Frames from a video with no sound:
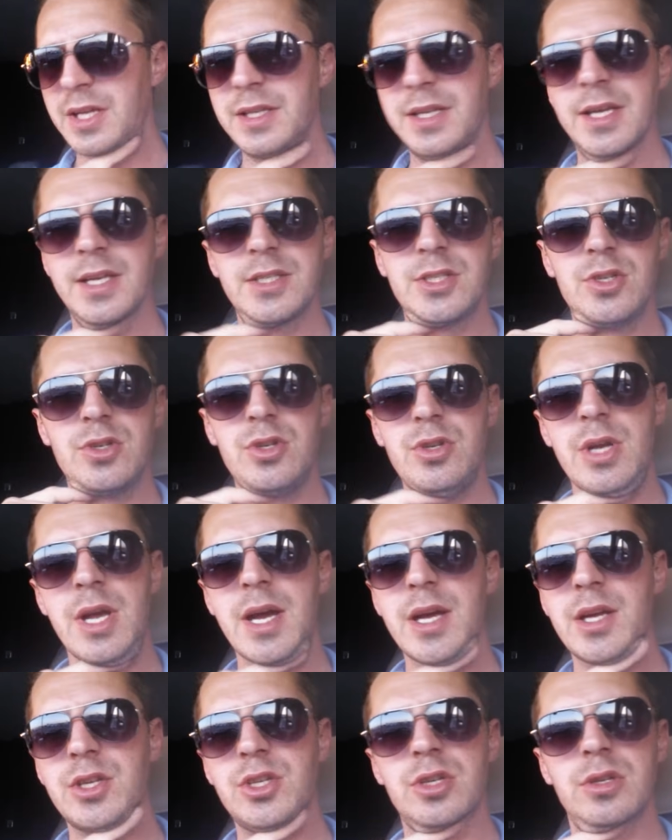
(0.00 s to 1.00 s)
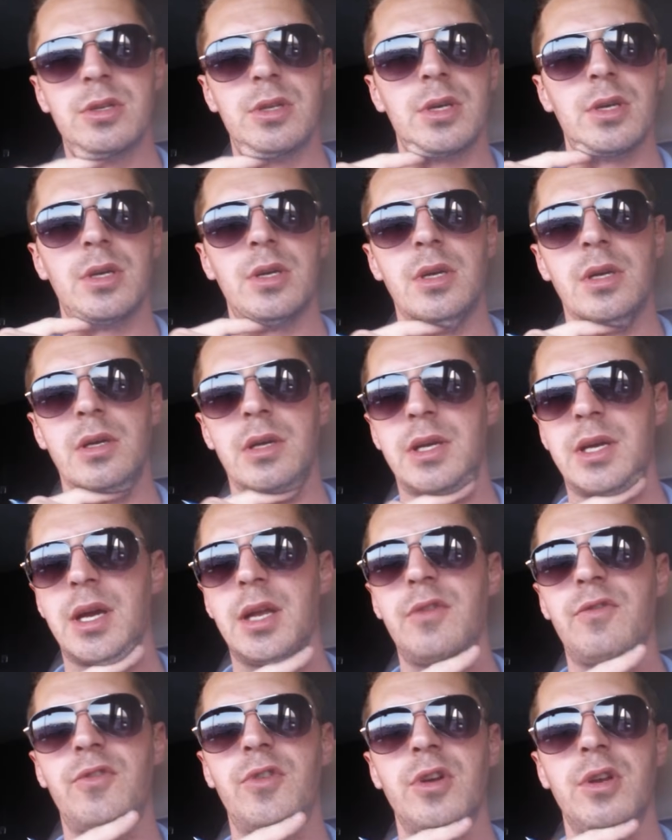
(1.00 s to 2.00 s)
things you guys should
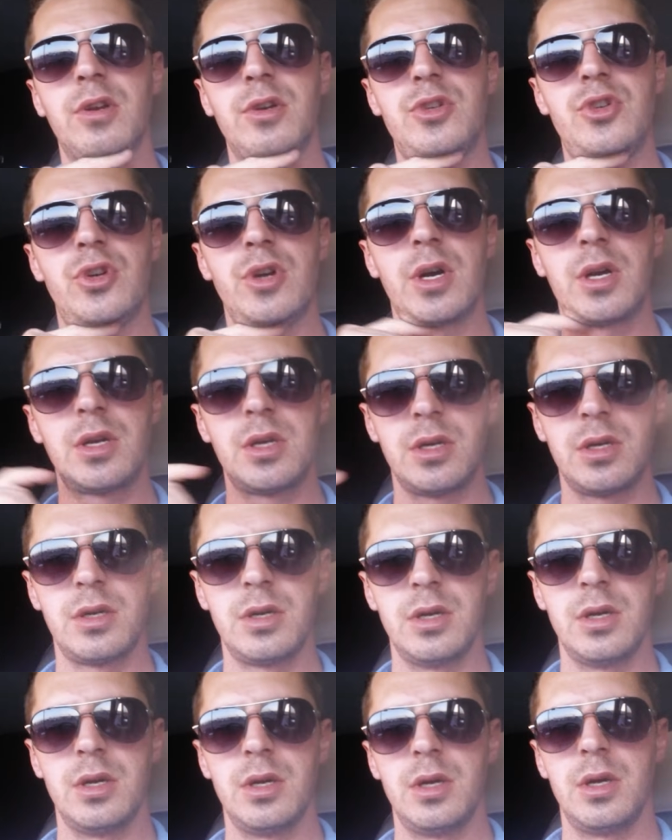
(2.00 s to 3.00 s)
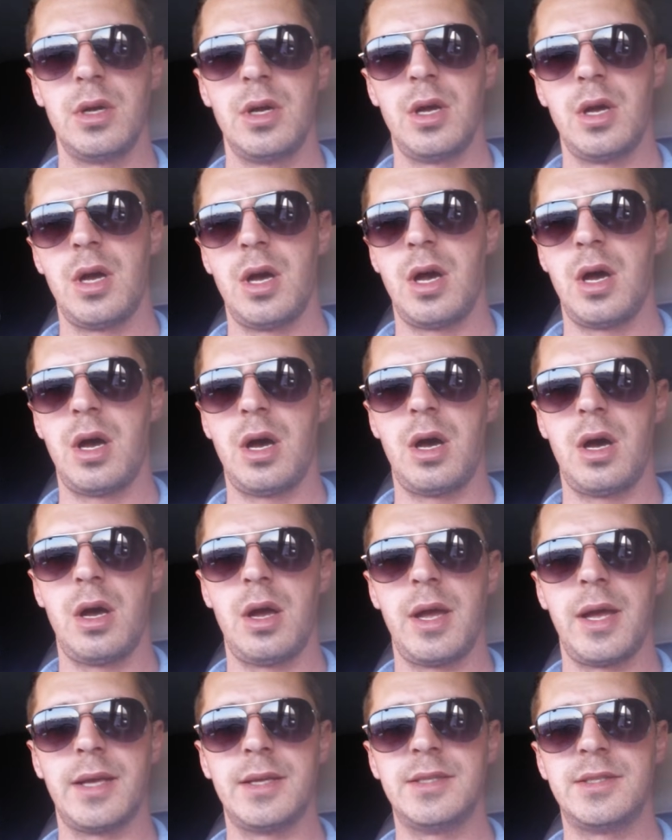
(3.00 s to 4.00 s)
get for your truck:
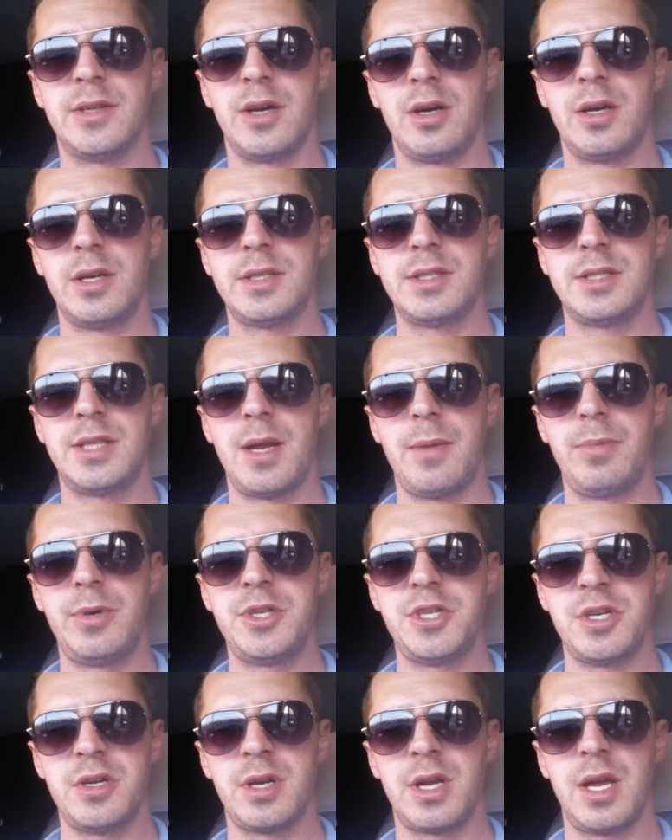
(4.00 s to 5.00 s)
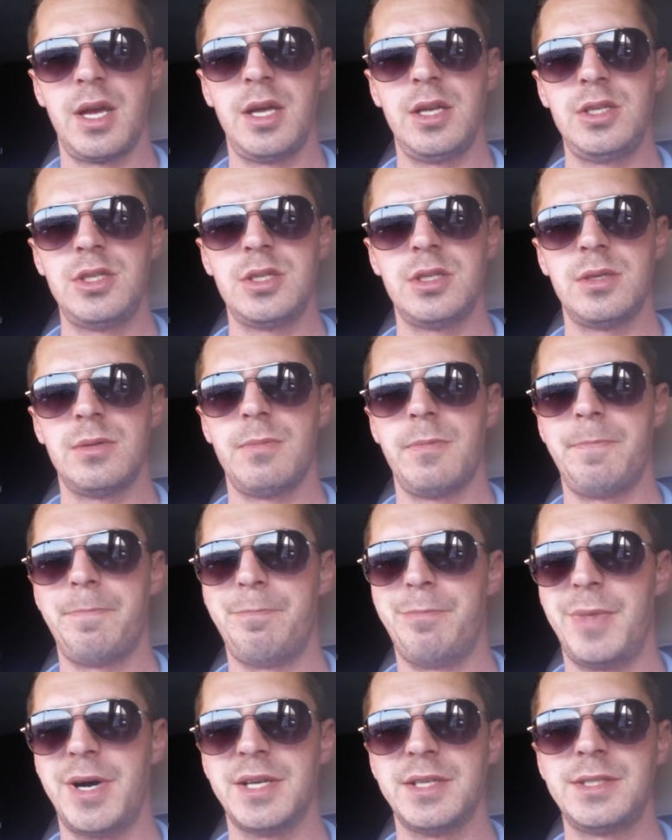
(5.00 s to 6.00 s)
exhaust temperature gauge,
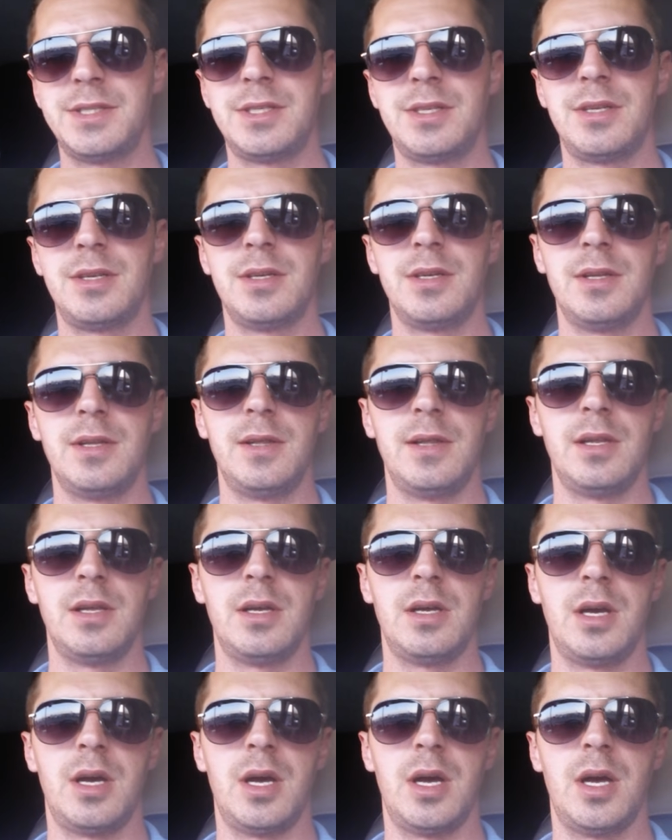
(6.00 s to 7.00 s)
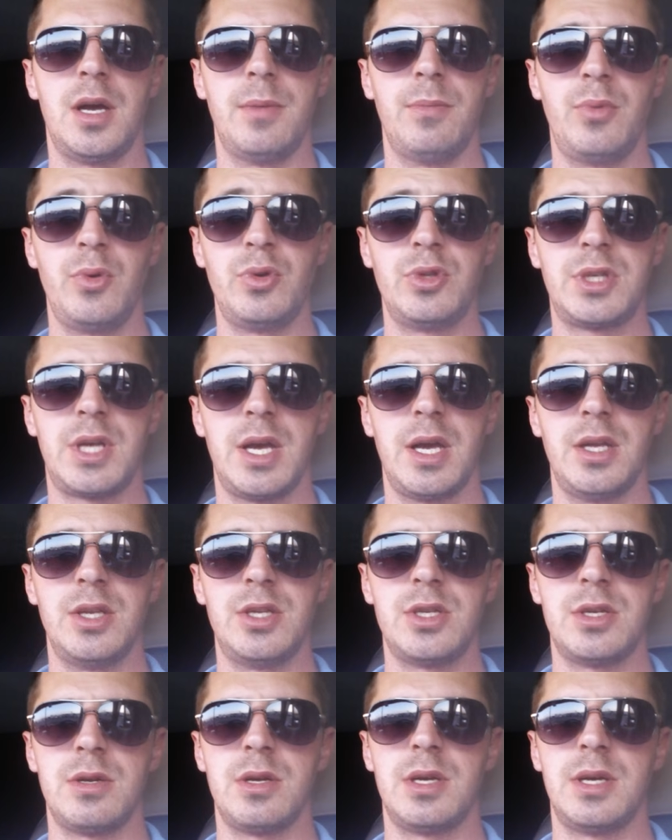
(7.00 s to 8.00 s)
must. Boost
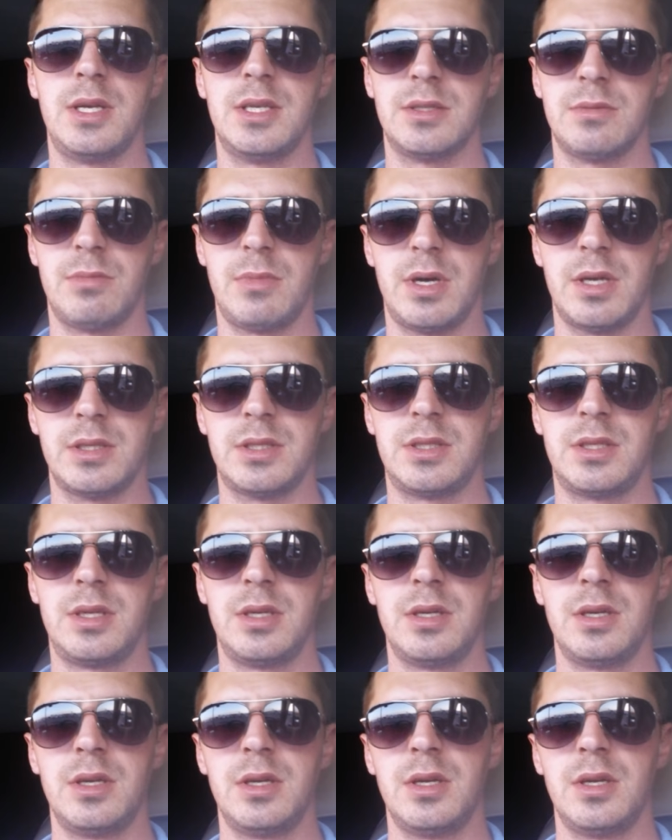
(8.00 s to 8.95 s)
gauge is a must.